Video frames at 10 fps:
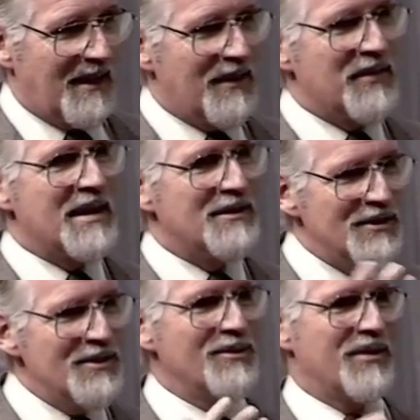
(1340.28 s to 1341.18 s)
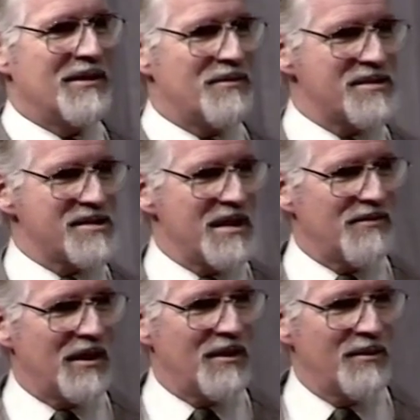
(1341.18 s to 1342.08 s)
And they knew they'd
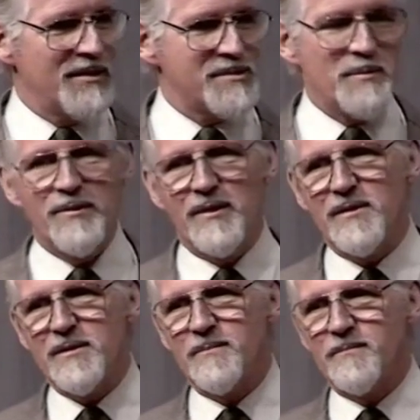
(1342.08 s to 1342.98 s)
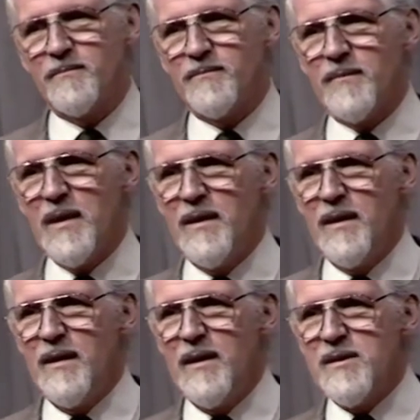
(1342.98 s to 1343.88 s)
received the Holy Spirit.
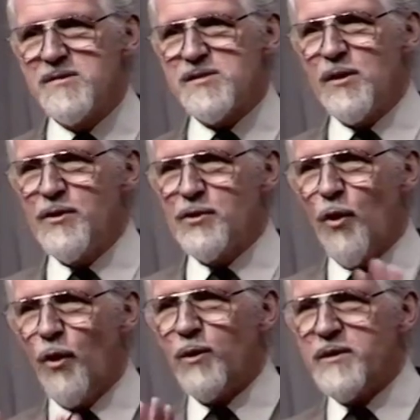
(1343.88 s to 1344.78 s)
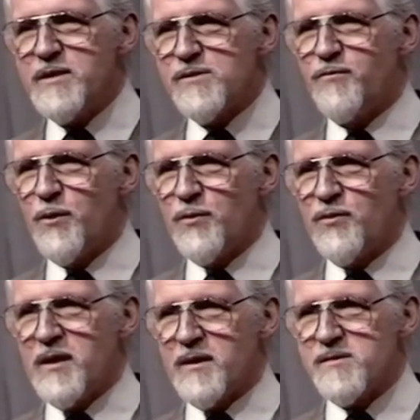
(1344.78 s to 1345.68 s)
So that all these four
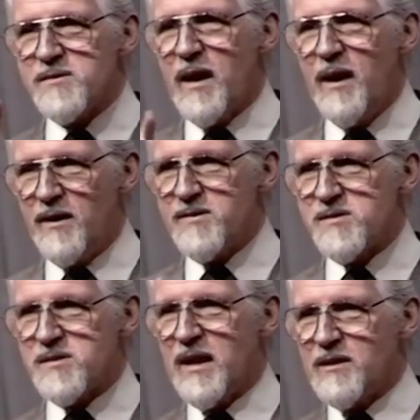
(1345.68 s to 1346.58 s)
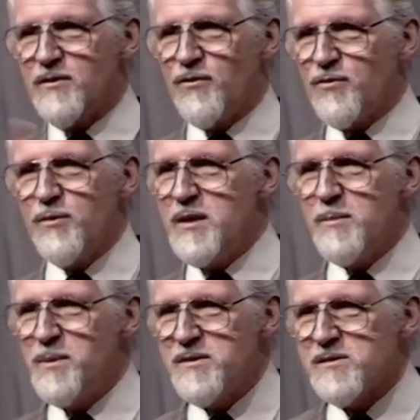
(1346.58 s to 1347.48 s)
things are scattered through the
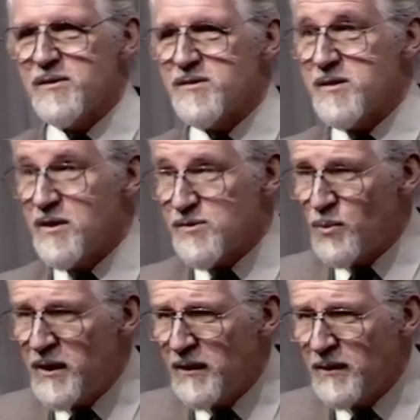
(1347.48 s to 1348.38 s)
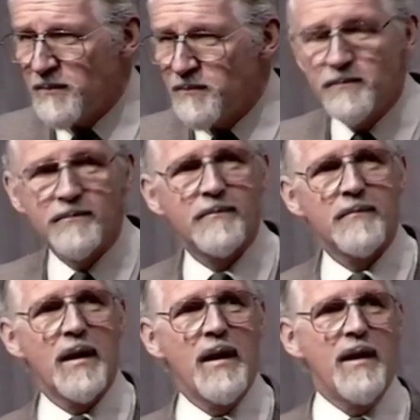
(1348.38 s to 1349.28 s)
epistles as well.
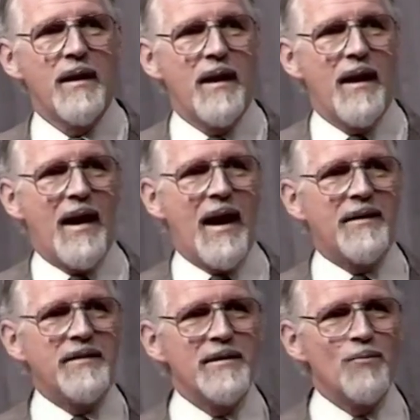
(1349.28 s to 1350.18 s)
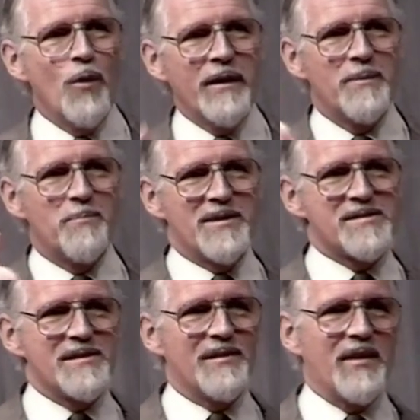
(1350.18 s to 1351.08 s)
And in one
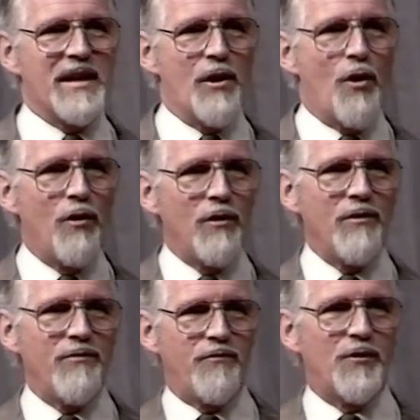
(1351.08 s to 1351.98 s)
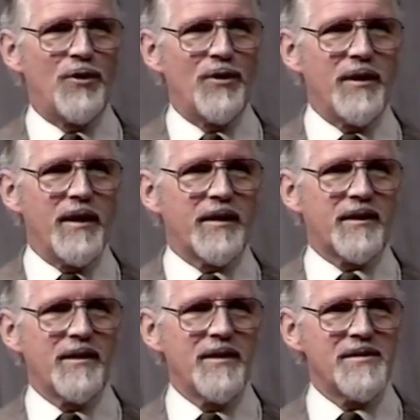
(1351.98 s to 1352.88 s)
epistle, they all four
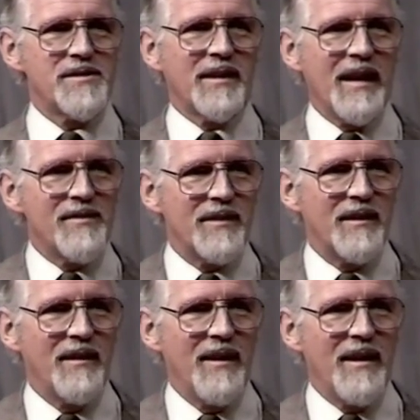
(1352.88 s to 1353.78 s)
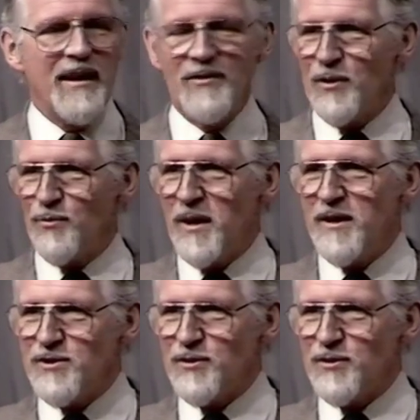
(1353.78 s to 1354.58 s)
occur together in the right